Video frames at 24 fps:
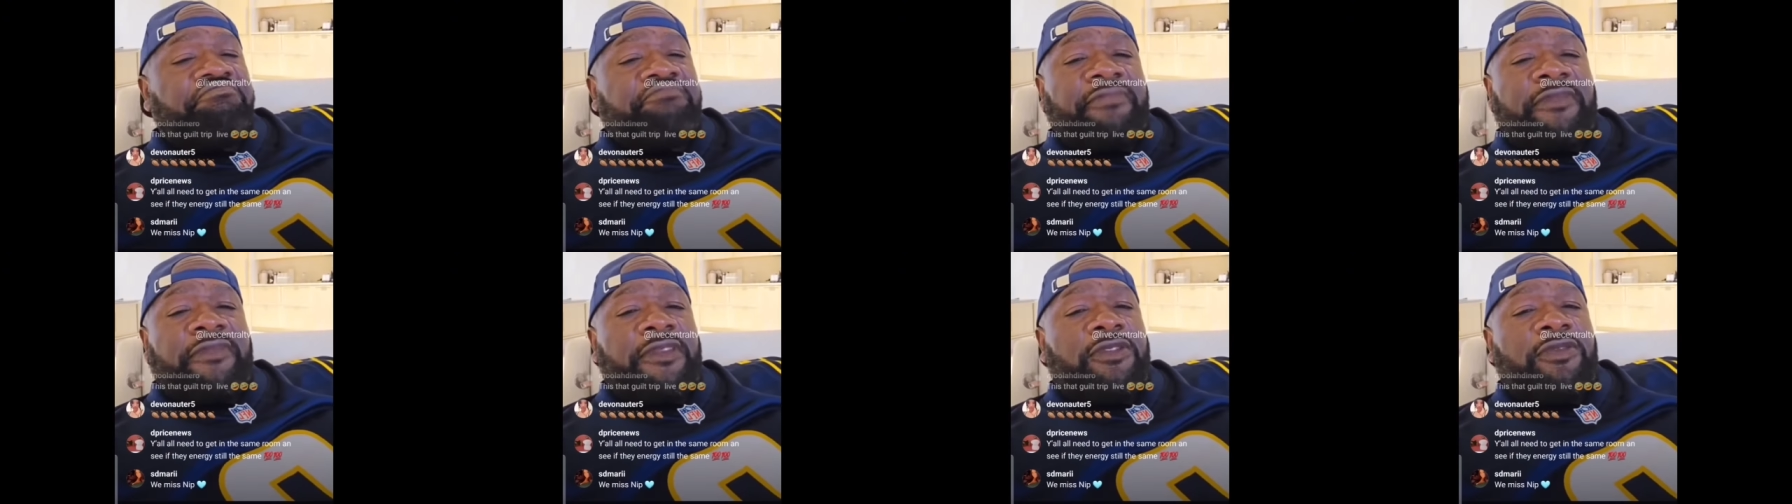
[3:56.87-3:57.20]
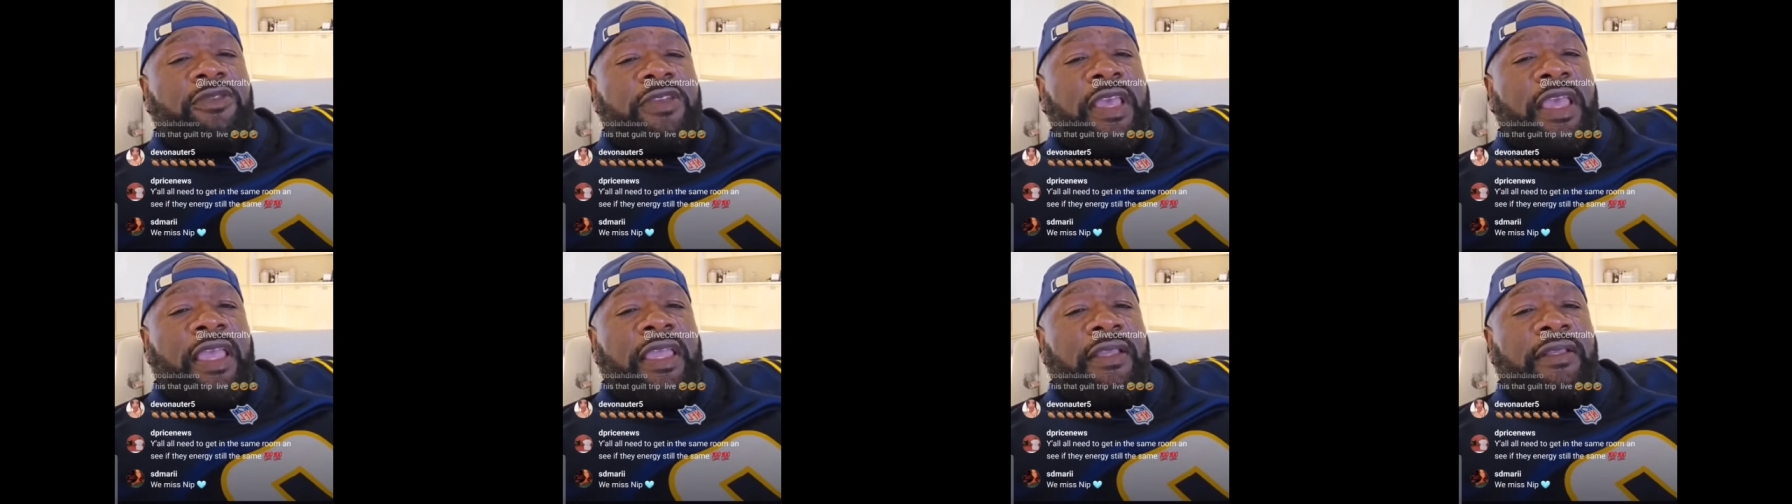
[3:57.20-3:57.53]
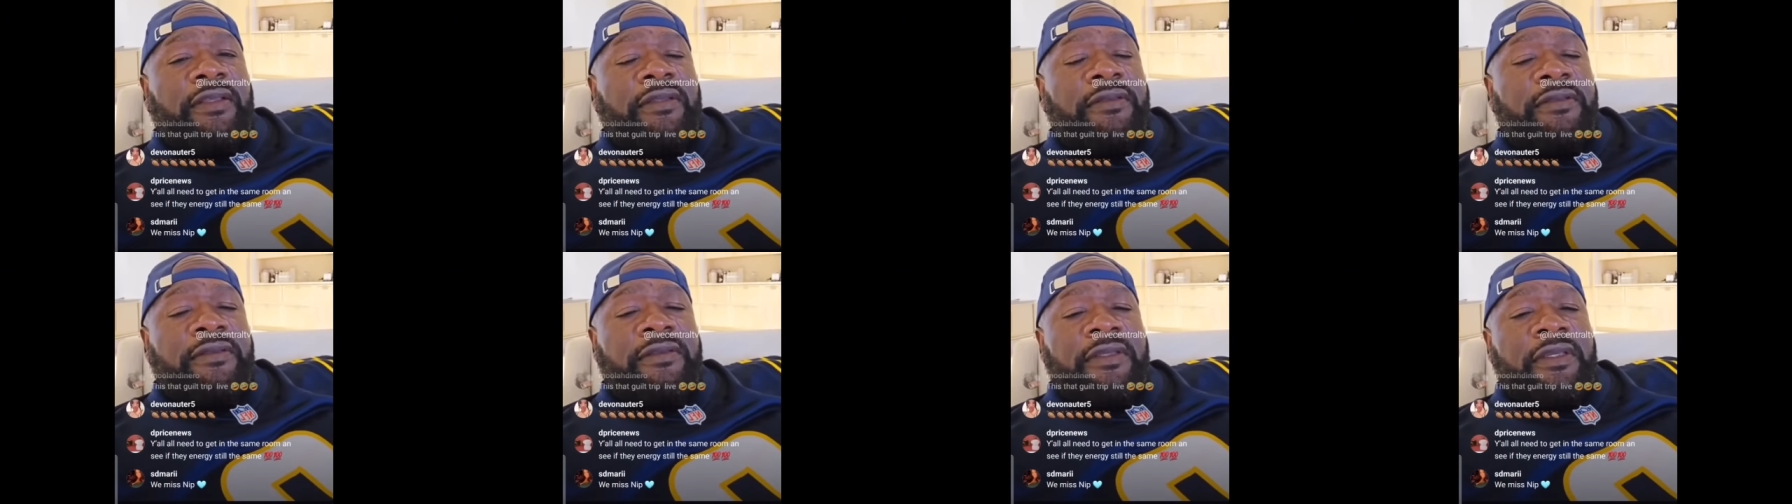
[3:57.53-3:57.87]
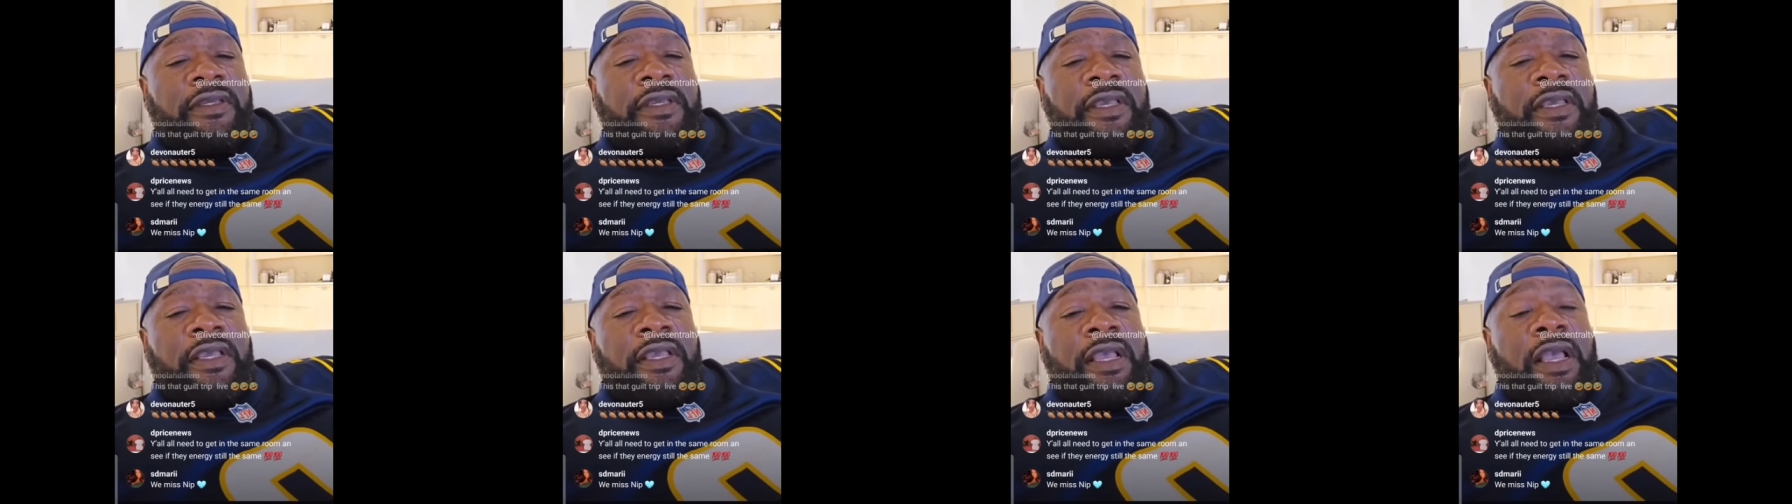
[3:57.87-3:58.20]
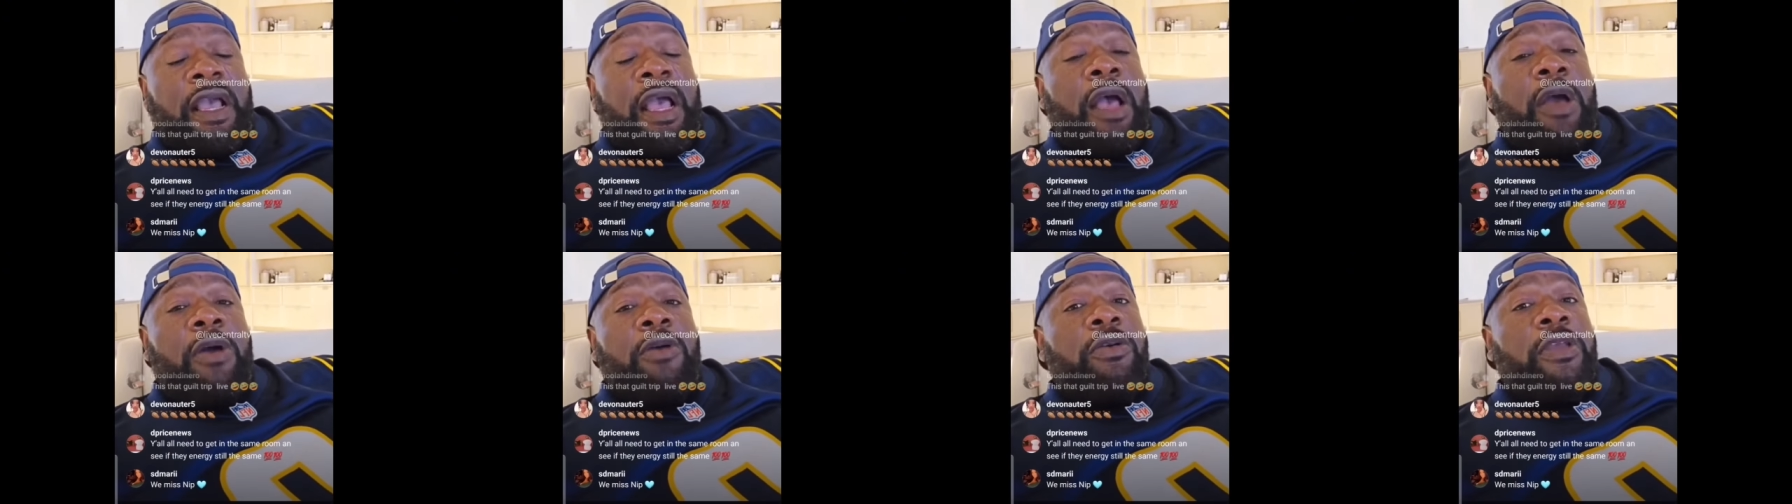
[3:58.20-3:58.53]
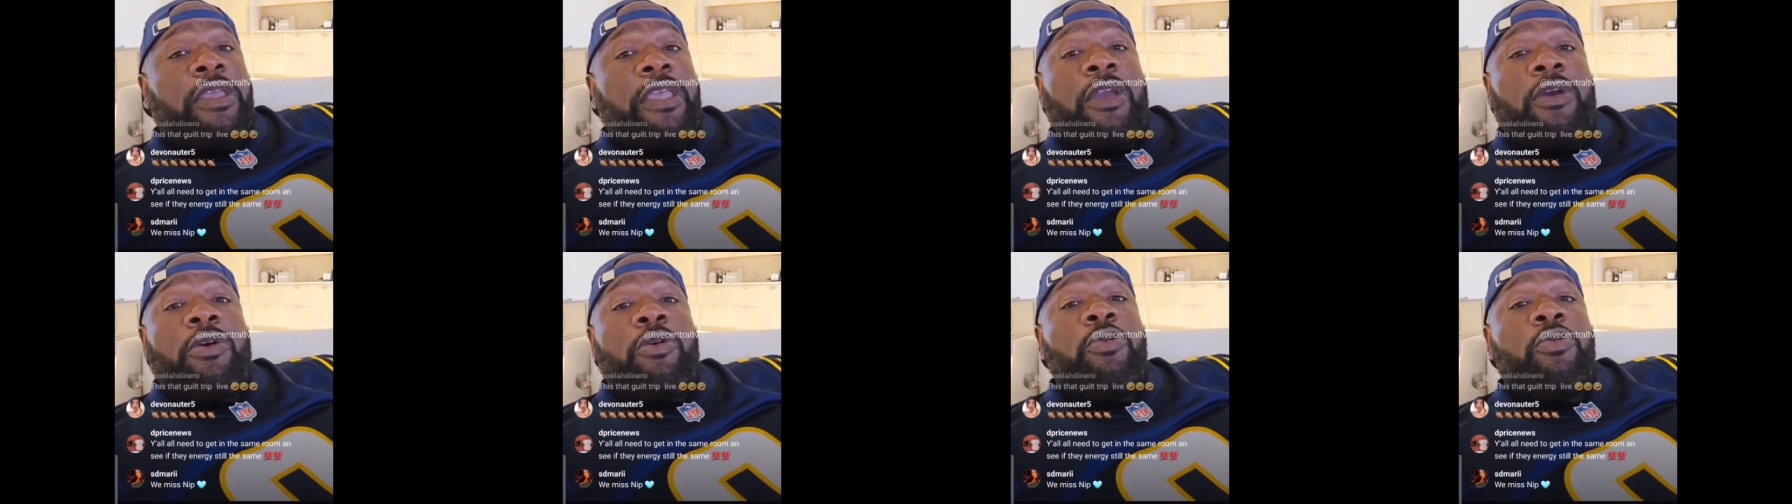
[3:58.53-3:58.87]
You can't. I don't
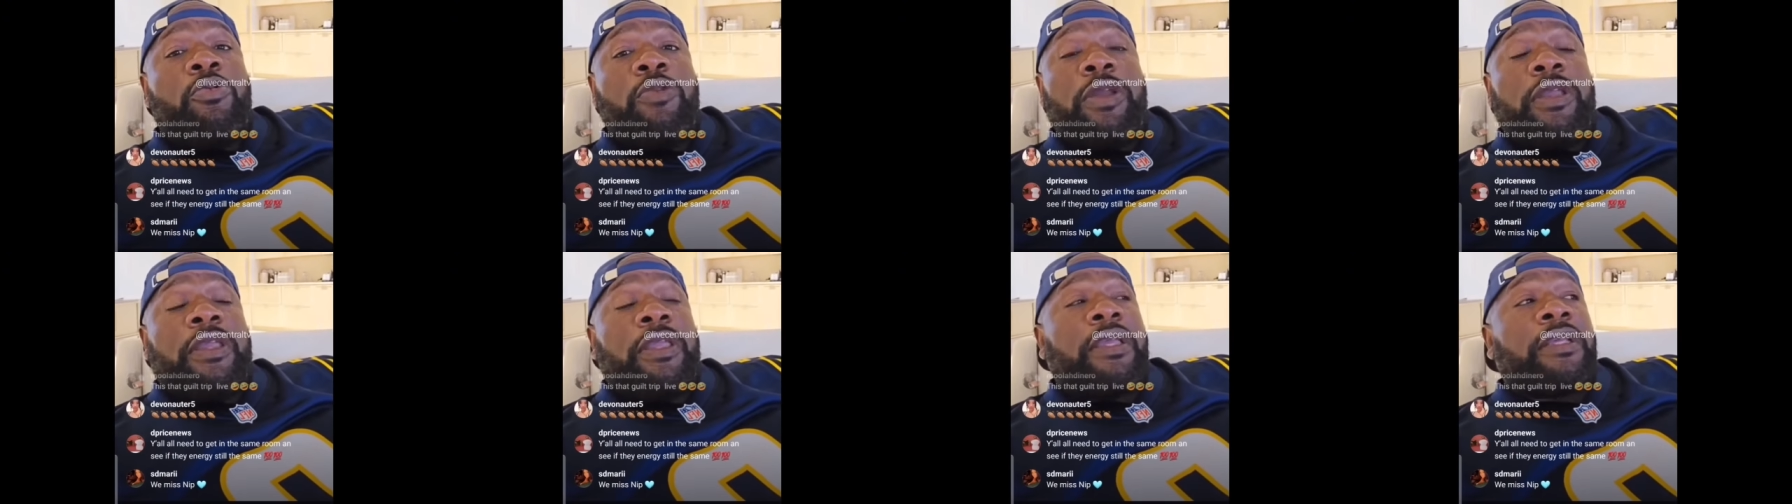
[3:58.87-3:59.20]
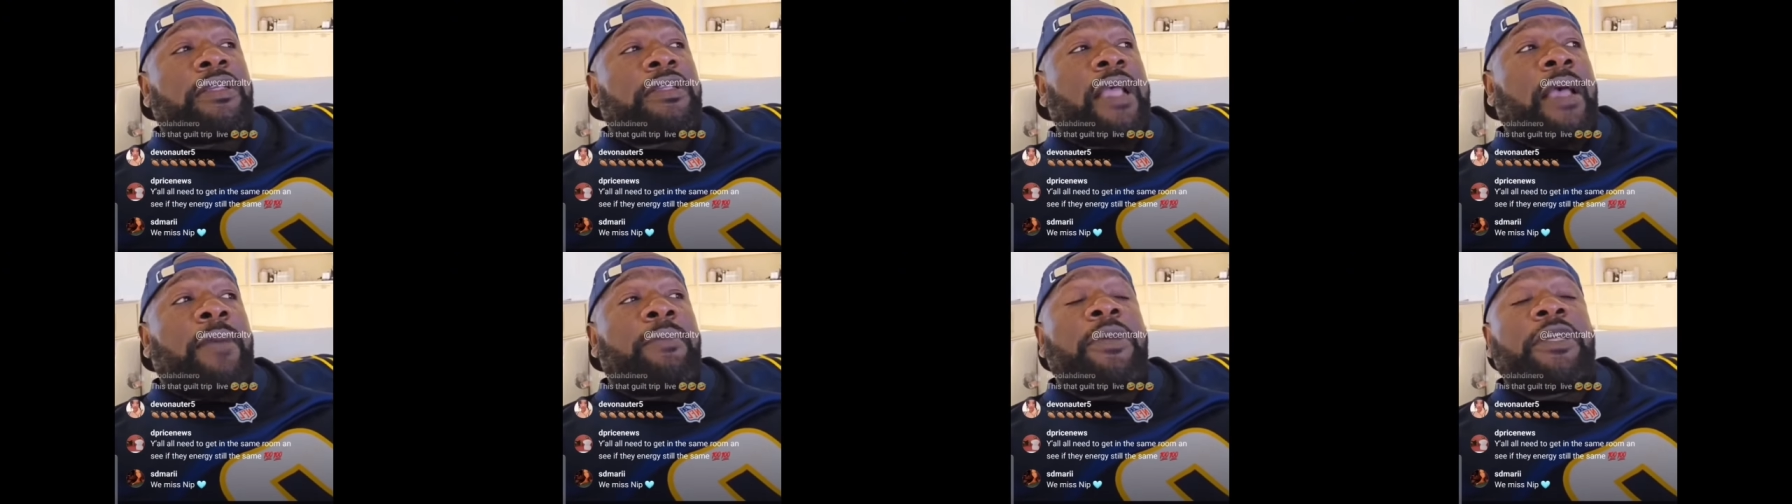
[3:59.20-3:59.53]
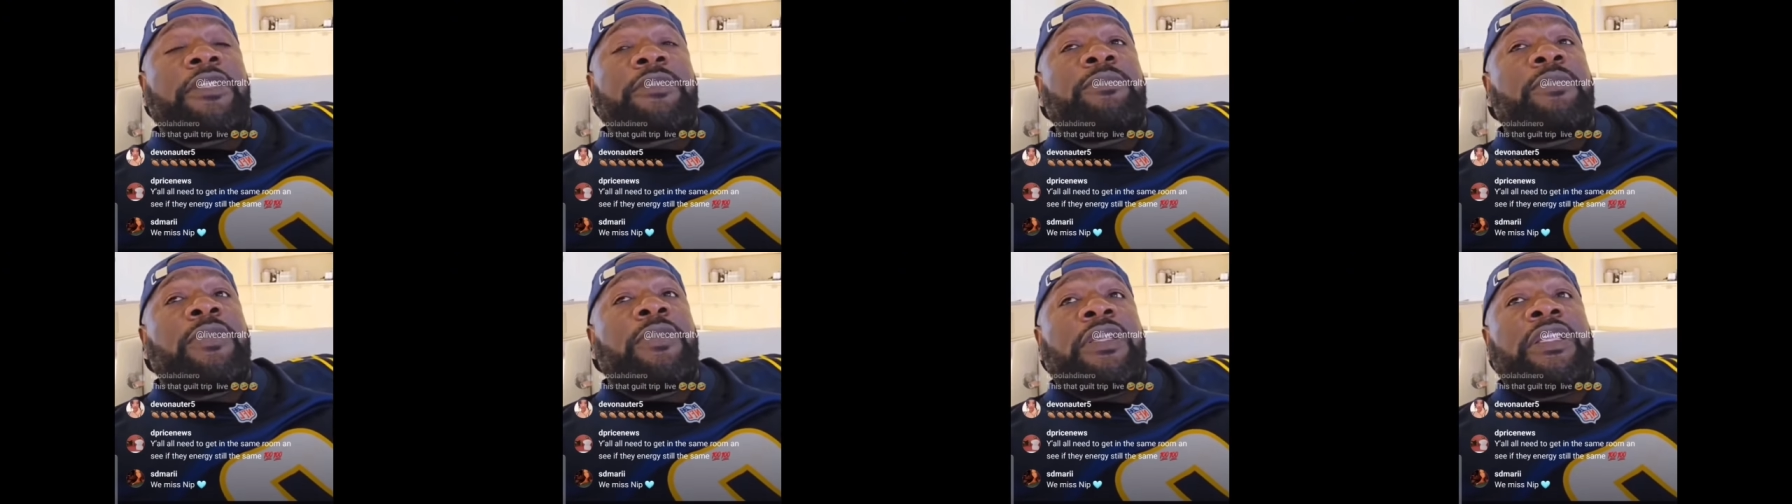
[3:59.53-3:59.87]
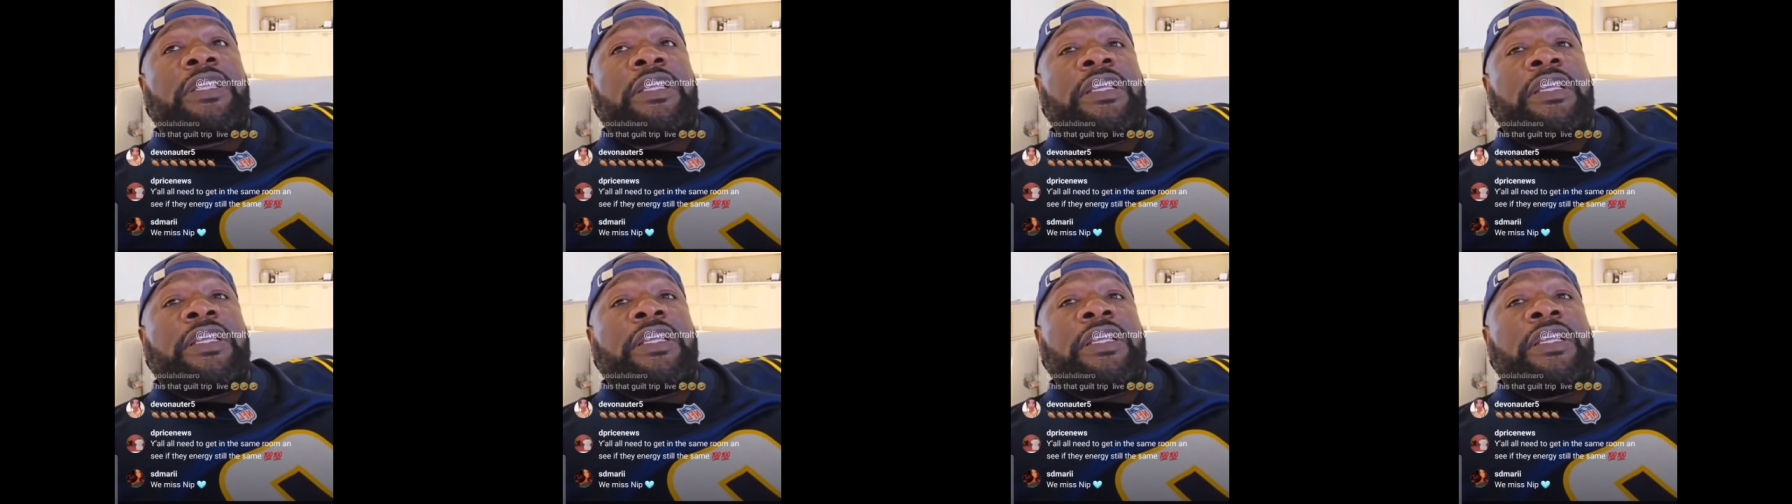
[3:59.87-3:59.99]
care who he is, how much money he